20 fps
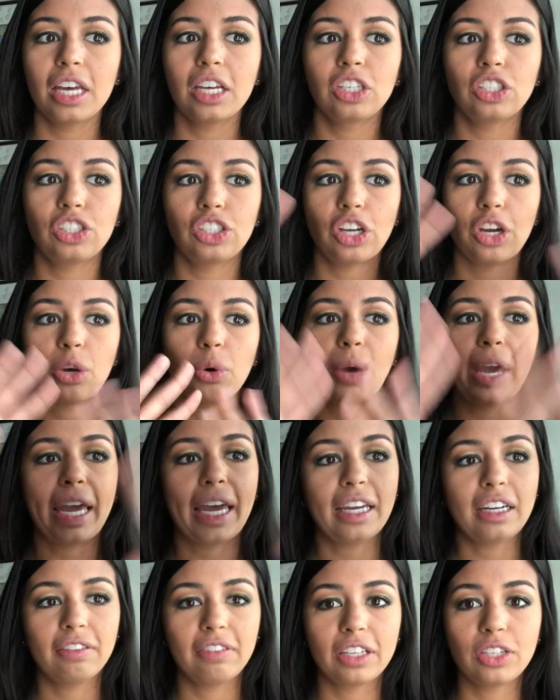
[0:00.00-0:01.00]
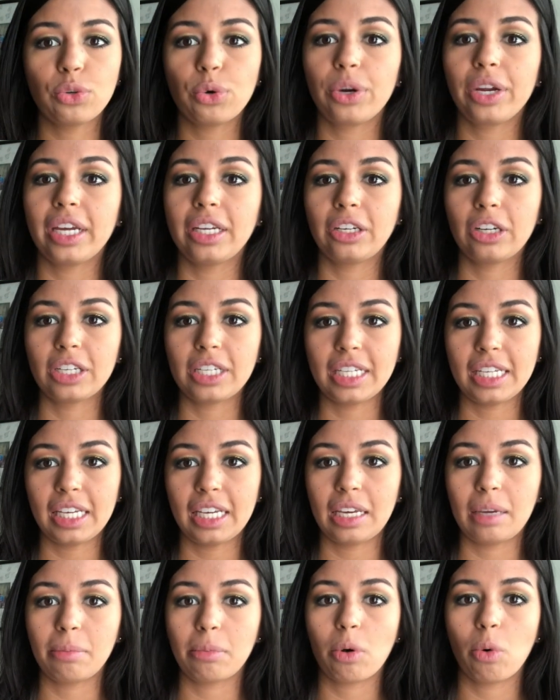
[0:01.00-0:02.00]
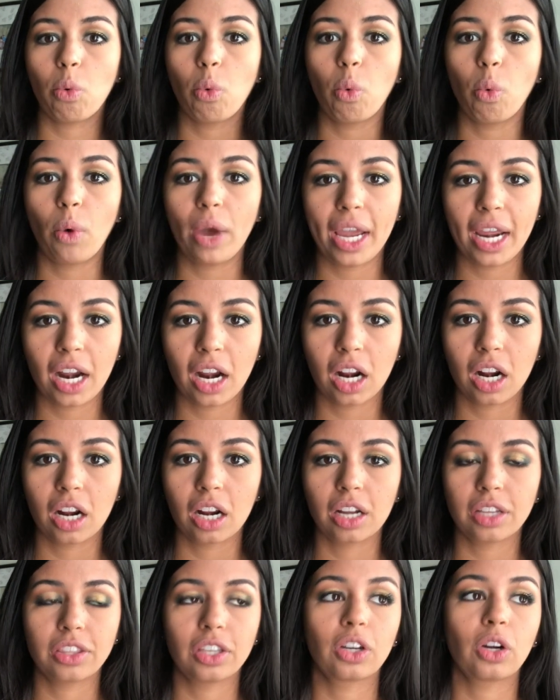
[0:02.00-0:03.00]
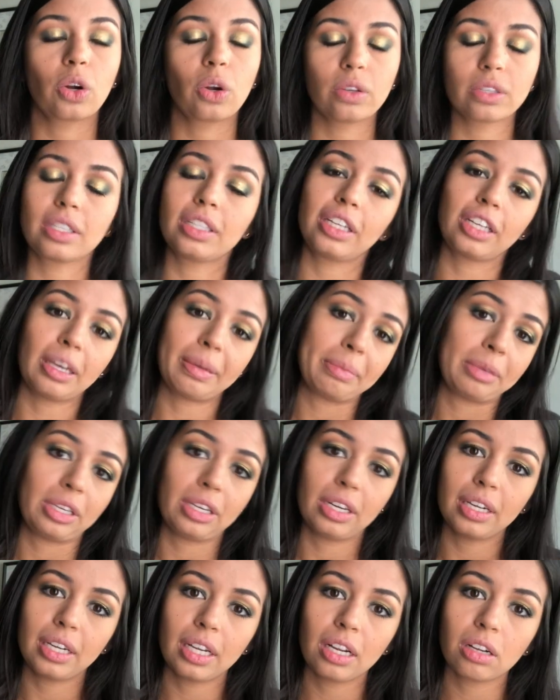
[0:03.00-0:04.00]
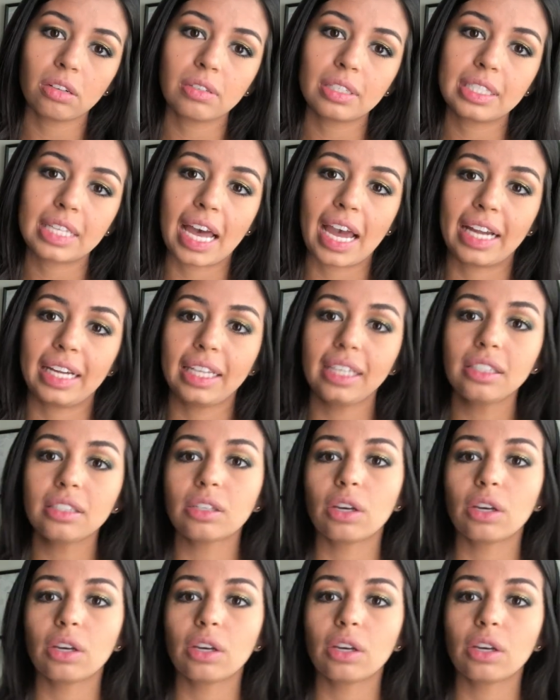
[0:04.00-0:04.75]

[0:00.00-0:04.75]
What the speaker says: show Anna Victoria and her team where the girls in the community are residing.